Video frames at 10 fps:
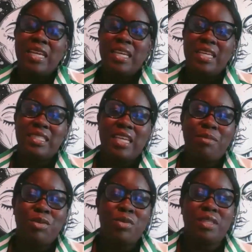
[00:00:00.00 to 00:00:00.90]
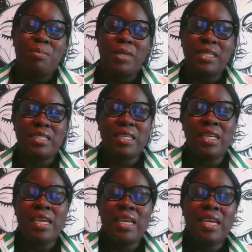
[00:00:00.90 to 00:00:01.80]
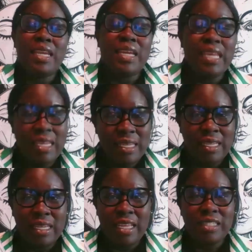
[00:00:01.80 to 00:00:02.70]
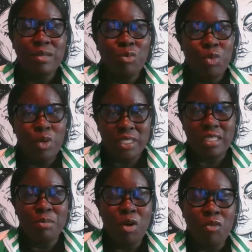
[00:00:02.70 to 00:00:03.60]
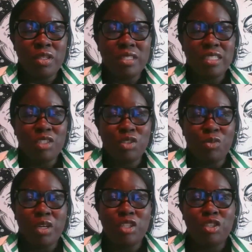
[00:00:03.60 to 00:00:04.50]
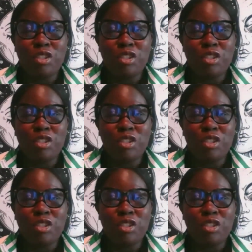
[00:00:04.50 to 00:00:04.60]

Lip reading: it's coming with a blessing and a healing and some wisdom over the situation.